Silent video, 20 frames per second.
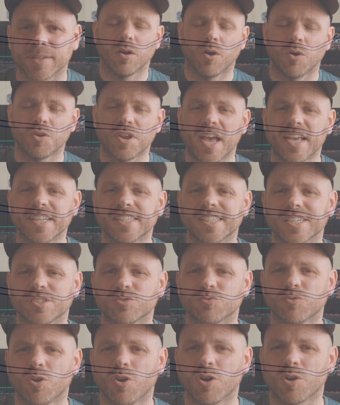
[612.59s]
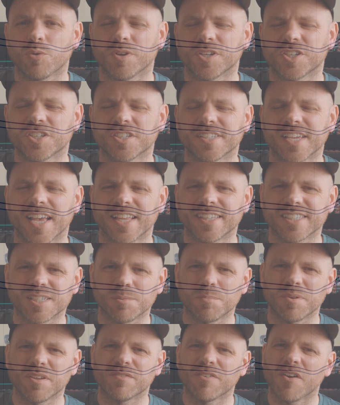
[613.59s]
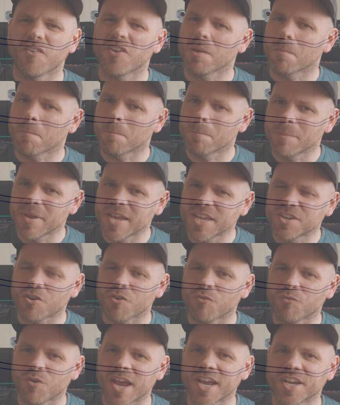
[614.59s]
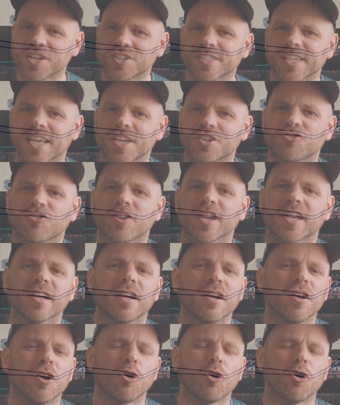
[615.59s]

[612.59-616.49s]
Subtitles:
On 80s rock, which tends to be very mid-range centric,